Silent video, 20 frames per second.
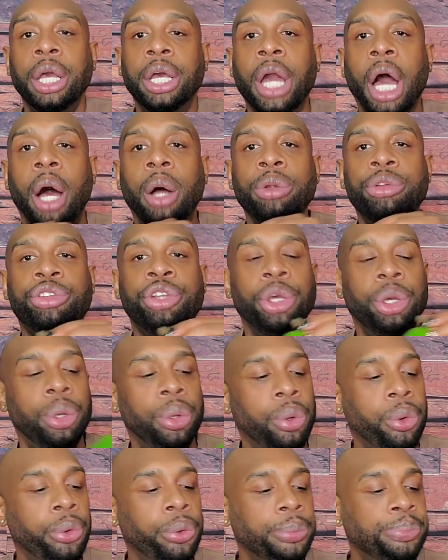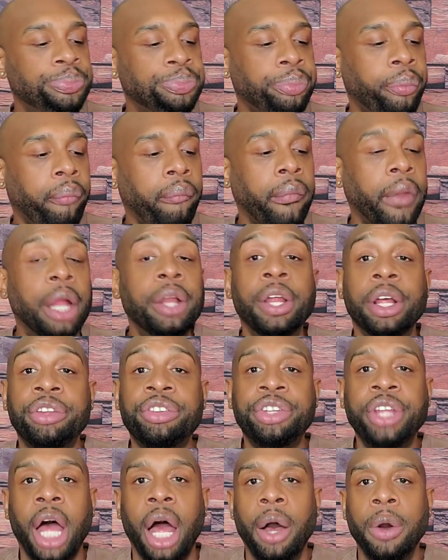go to the
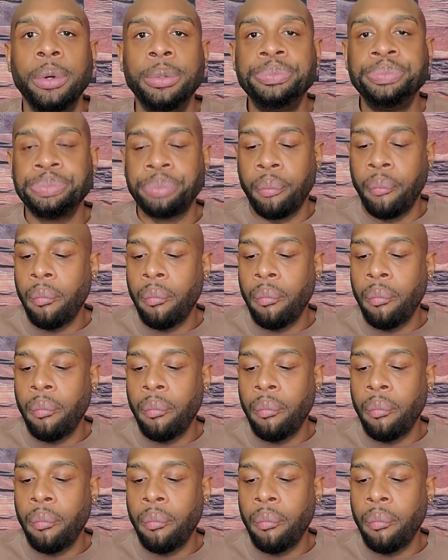store,